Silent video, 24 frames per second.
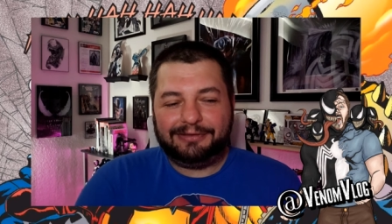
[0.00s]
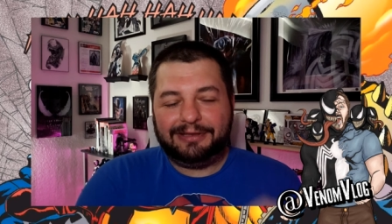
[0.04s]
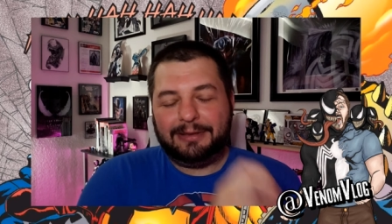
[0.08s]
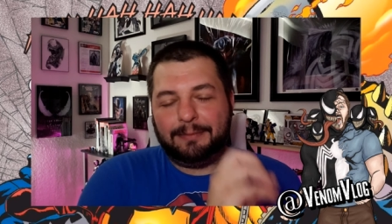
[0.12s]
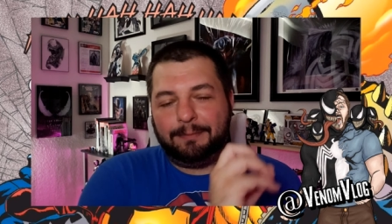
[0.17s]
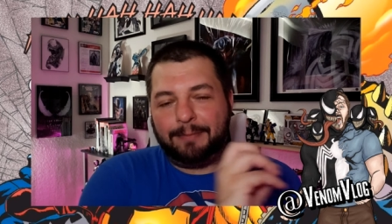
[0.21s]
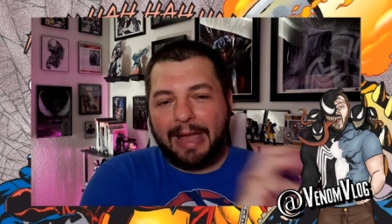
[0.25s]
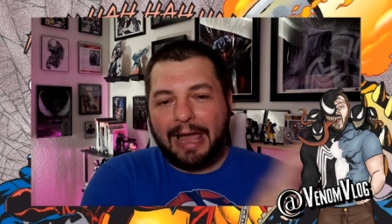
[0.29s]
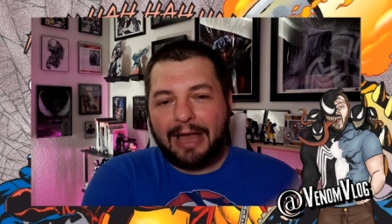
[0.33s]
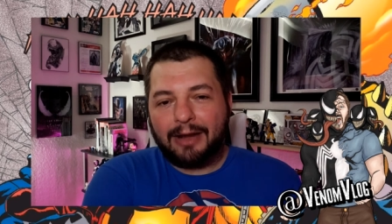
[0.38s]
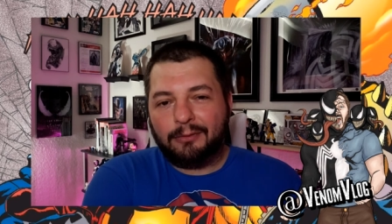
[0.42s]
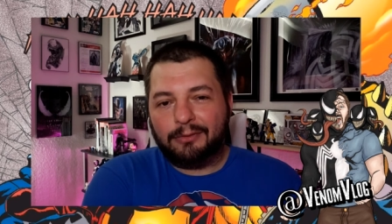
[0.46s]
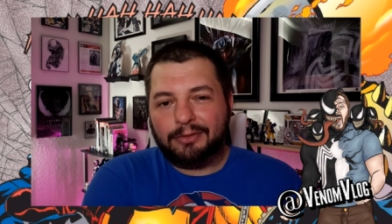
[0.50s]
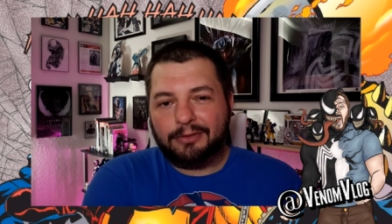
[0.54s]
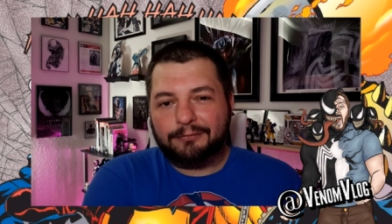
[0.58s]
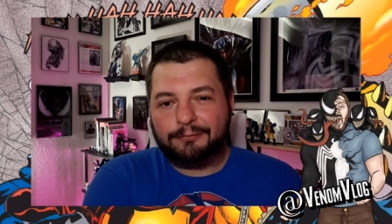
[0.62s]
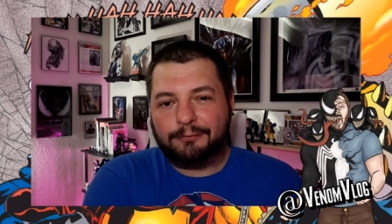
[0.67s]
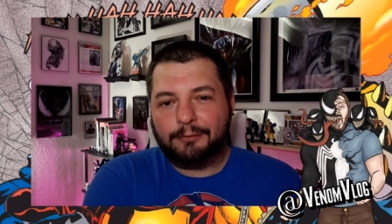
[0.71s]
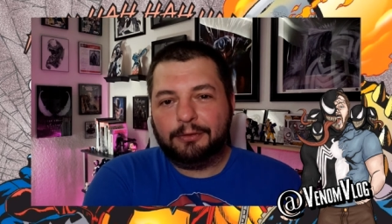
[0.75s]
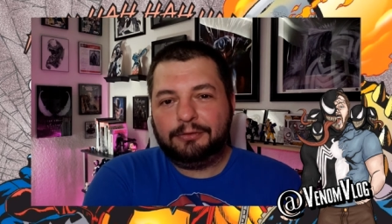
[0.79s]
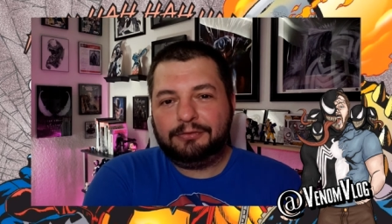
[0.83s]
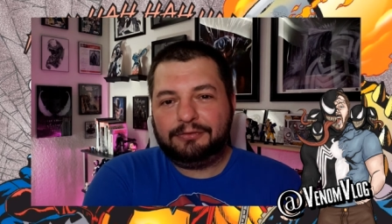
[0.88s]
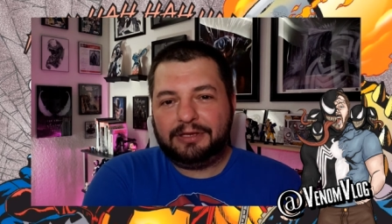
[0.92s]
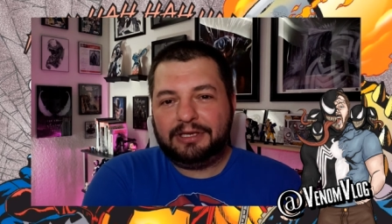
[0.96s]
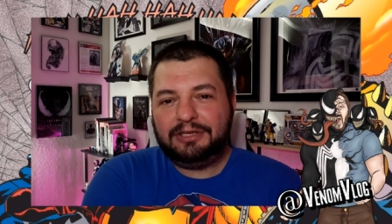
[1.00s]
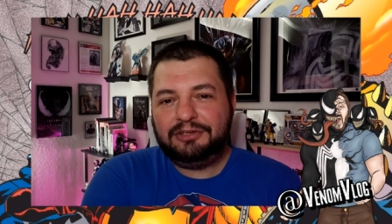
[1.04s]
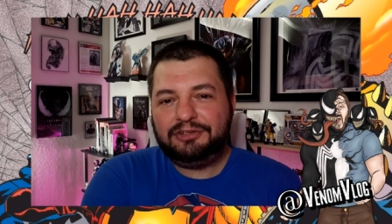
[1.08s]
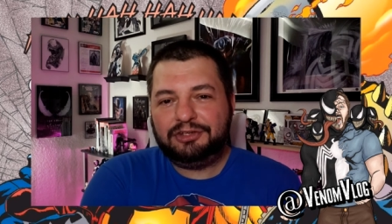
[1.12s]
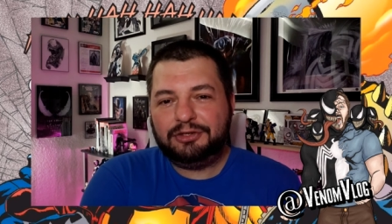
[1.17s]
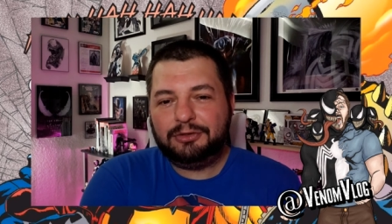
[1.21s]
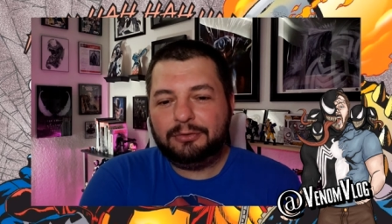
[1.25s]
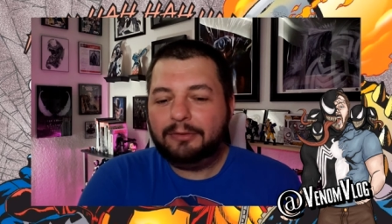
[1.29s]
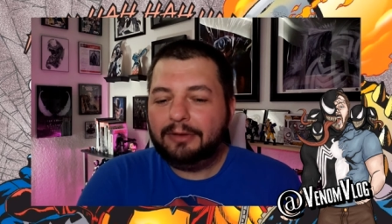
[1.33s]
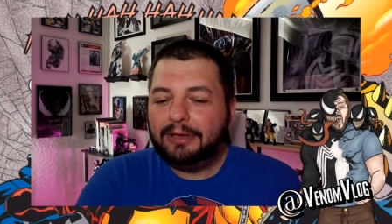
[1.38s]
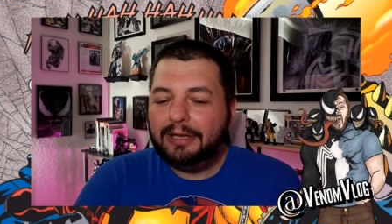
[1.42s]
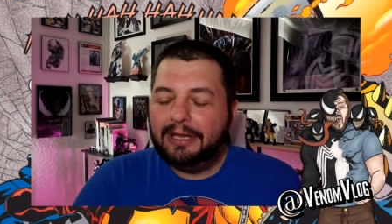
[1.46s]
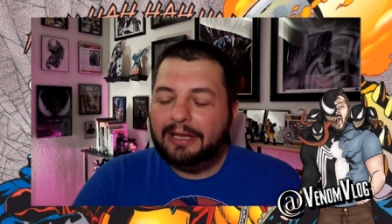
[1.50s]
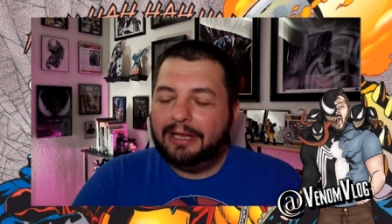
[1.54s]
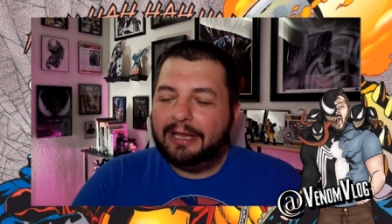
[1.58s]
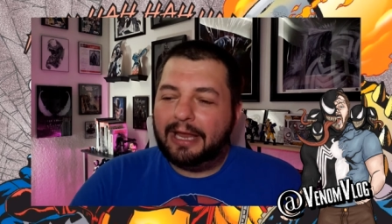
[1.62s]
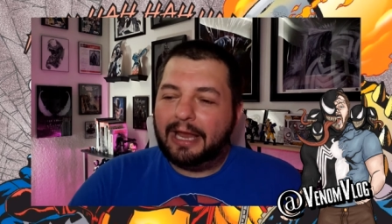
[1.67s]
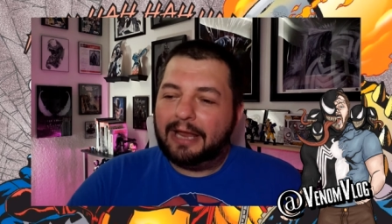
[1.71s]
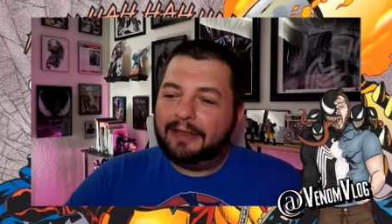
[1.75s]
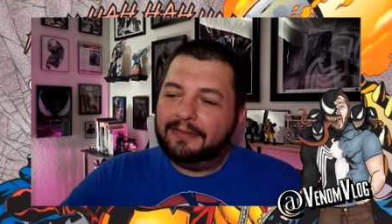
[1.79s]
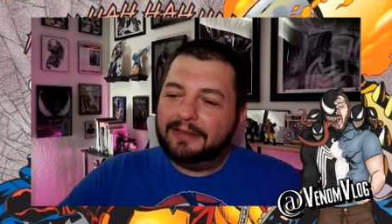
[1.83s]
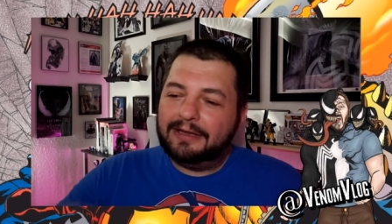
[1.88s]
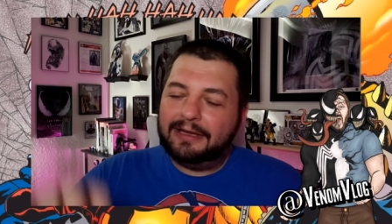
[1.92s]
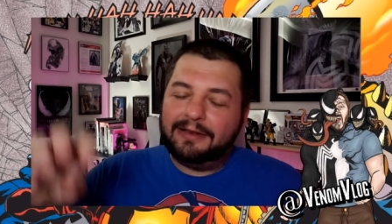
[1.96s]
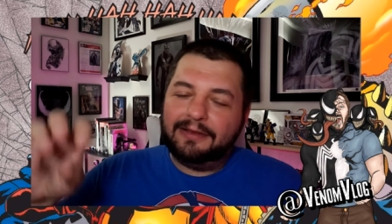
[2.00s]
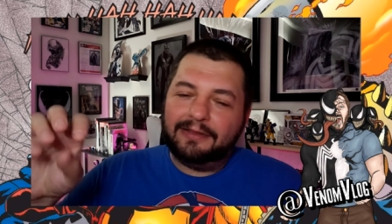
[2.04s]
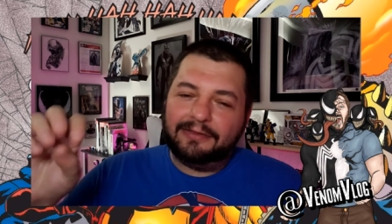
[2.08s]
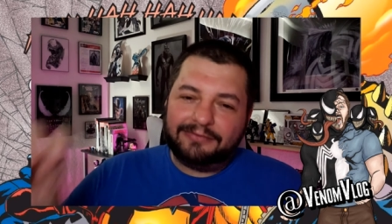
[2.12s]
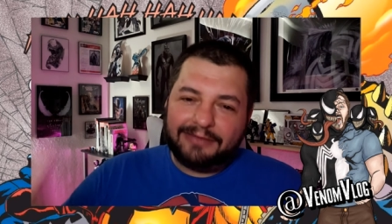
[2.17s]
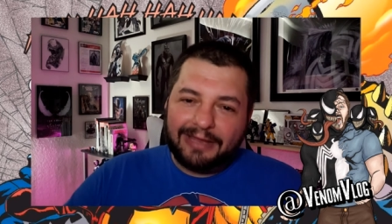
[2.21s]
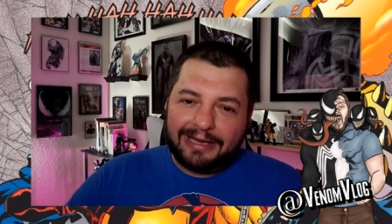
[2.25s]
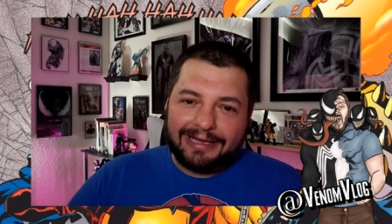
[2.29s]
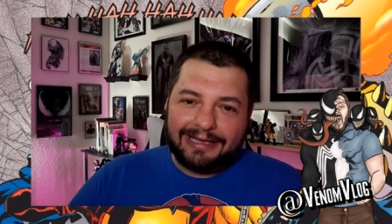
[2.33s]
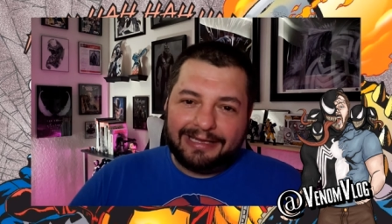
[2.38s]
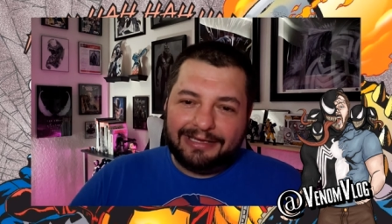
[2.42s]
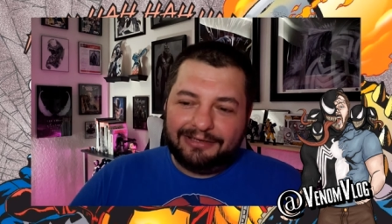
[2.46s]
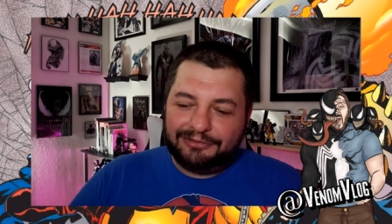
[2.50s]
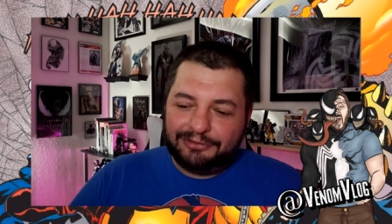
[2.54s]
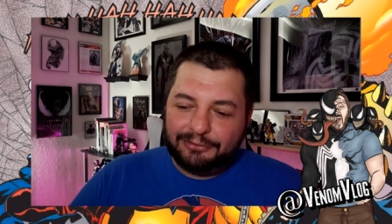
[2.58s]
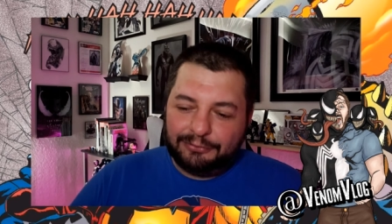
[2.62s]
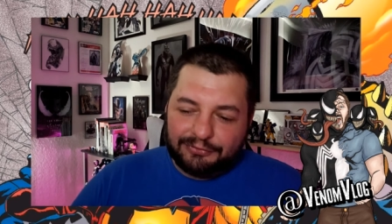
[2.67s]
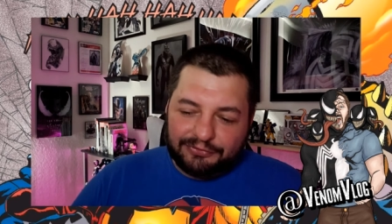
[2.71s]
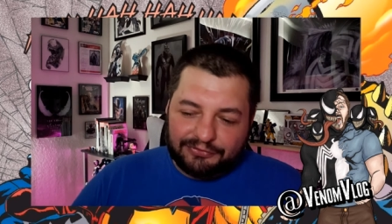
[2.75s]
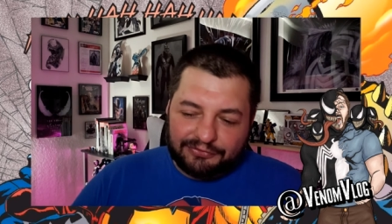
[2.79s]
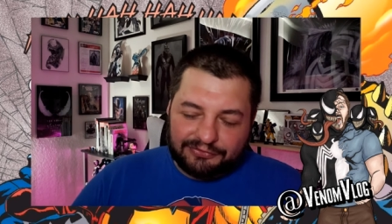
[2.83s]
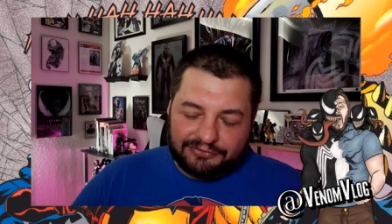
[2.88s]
the battle in the first issue and then in the second issue,